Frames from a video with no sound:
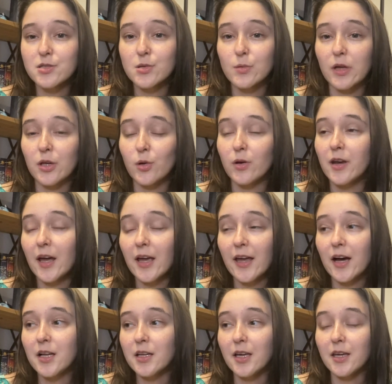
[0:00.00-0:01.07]
So thank you to
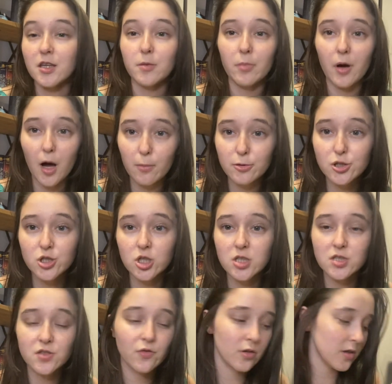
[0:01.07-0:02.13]
NetGalley and the
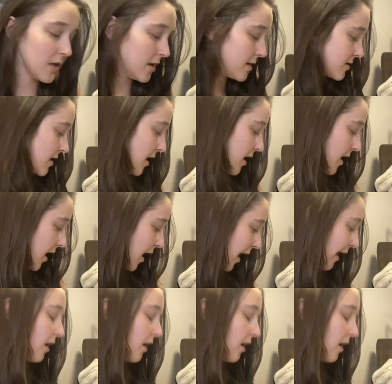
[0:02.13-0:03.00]
publishers for this. I